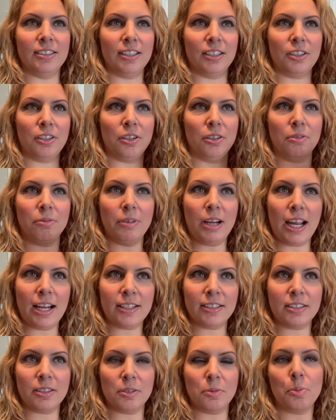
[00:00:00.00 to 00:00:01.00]

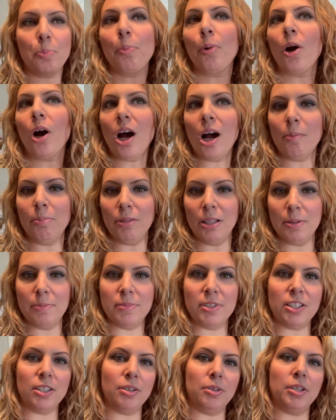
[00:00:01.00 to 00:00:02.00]
correct
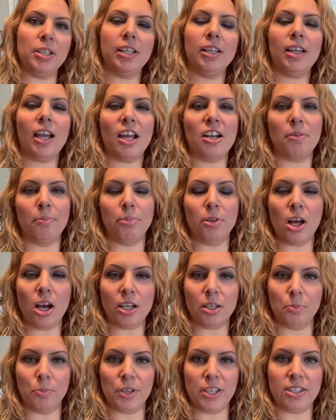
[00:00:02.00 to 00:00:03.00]
problems, you can kind of
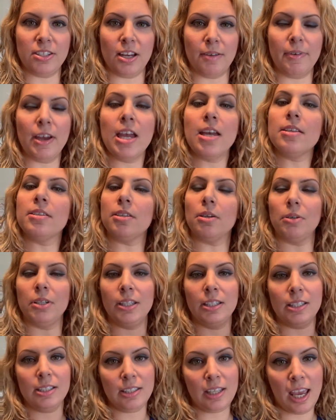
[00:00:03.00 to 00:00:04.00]
block them with stuff. So in
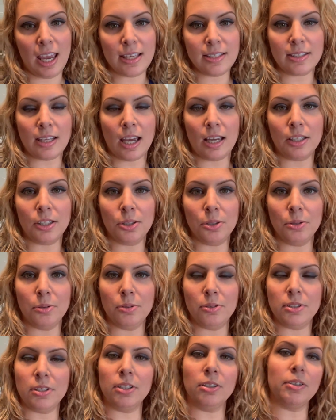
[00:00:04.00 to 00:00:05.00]
this case, I
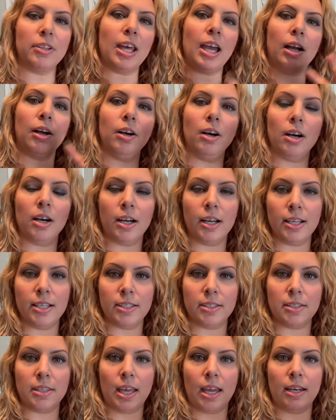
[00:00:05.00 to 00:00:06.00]
used, that
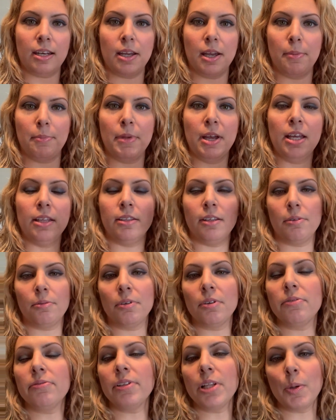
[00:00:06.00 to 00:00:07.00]
gauze, that
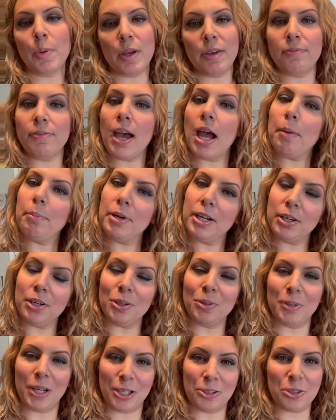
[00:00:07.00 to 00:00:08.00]
real flowy fabric
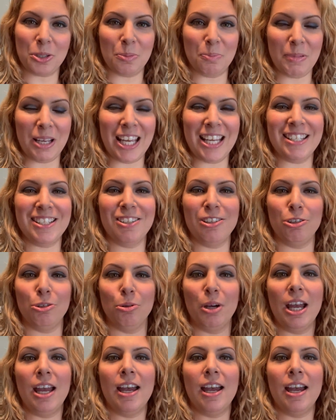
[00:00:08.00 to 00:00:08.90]
around her bed to